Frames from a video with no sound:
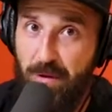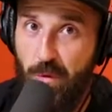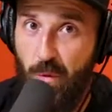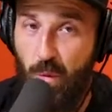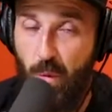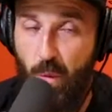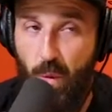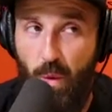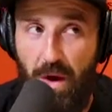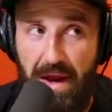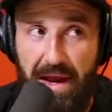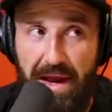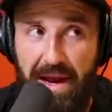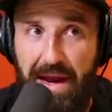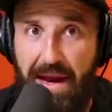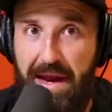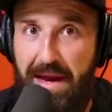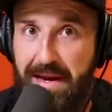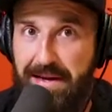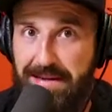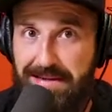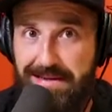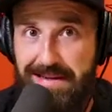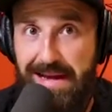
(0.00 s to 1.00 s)
it
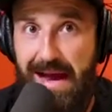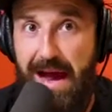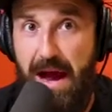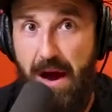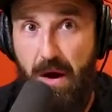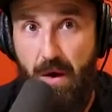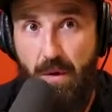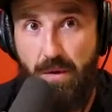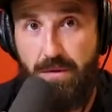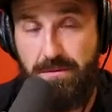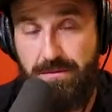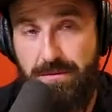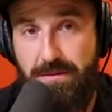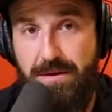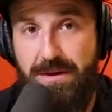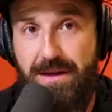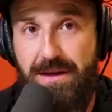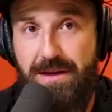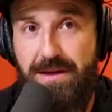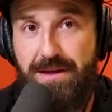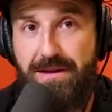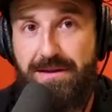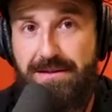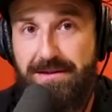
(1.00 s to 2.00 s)
way down
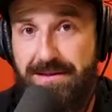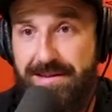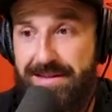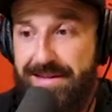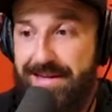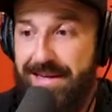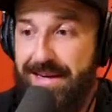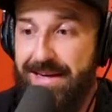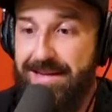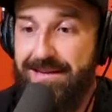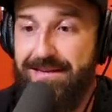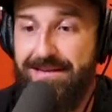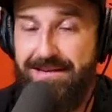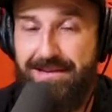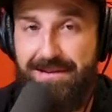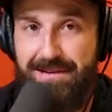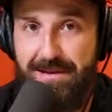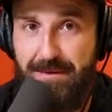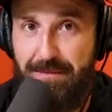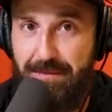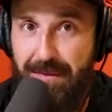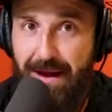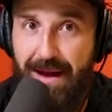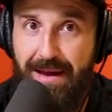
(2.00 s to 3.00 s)
to get
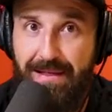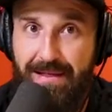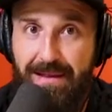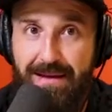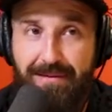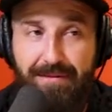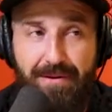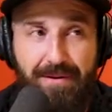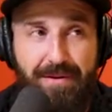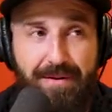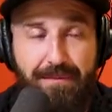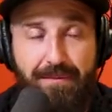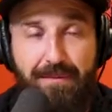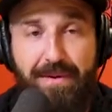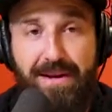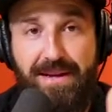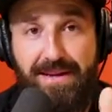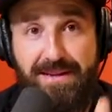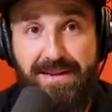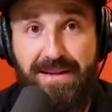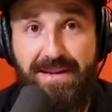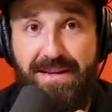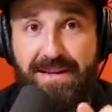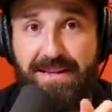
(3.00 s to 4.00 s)
to my level, but
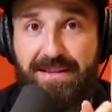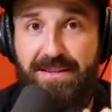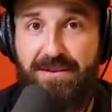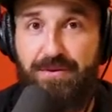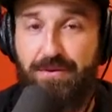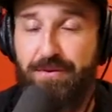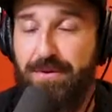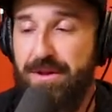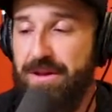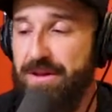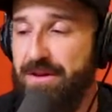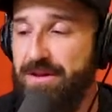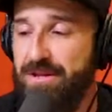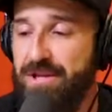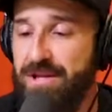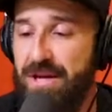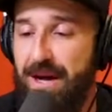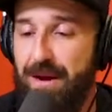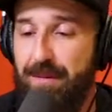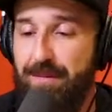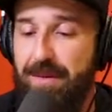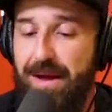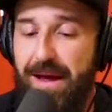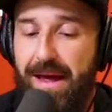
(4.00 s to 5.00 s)
he did a really good
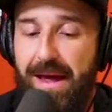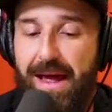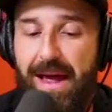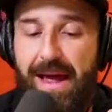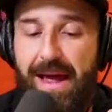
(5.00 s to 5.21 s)
job.